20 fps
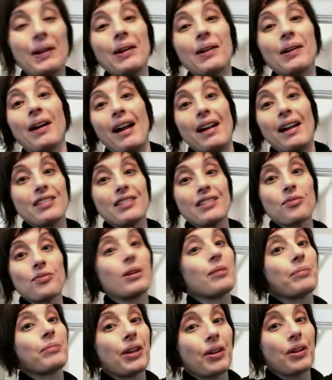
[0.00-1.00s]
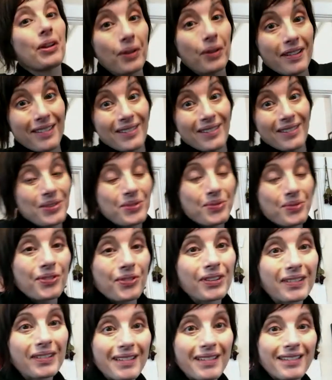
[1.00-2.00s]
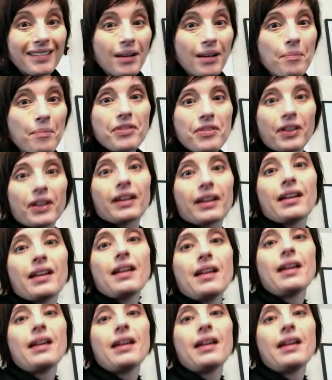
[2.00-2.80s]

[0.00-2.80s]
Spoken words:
care. I just want them curious and interested in something.